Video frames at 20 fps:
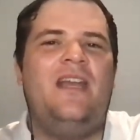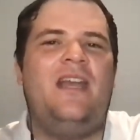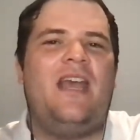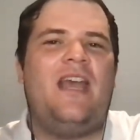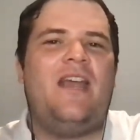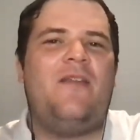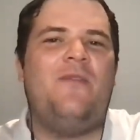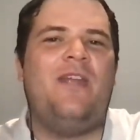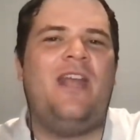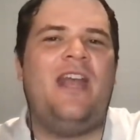
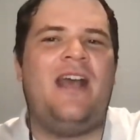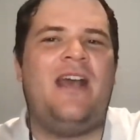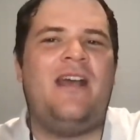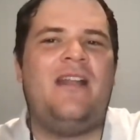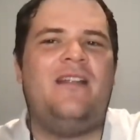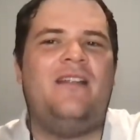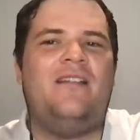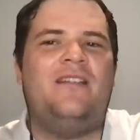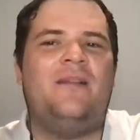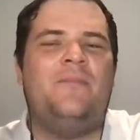and we
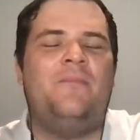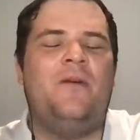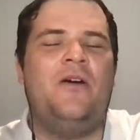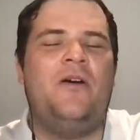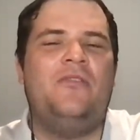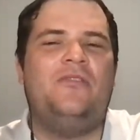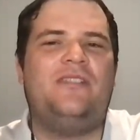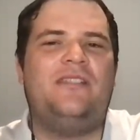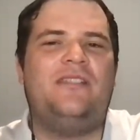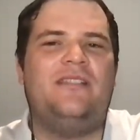had the
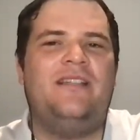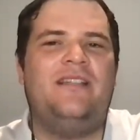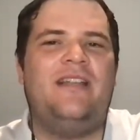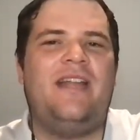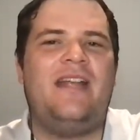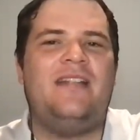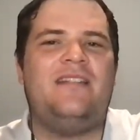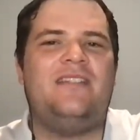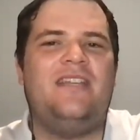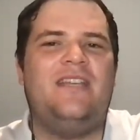most Elite
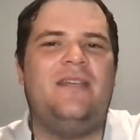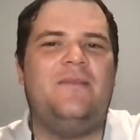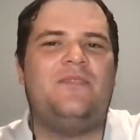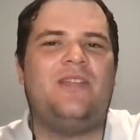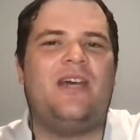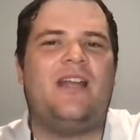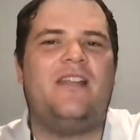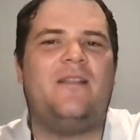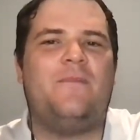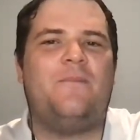Eight teams
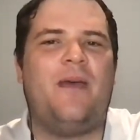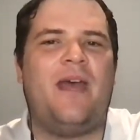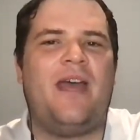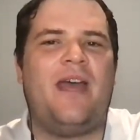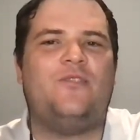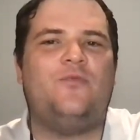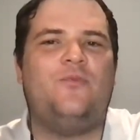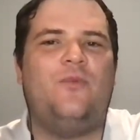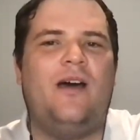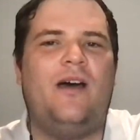out of the
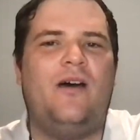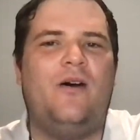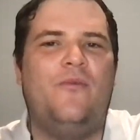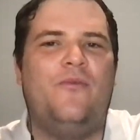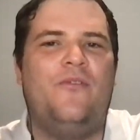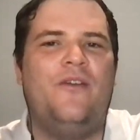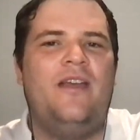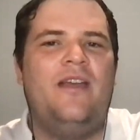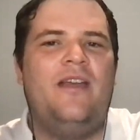Pac-12.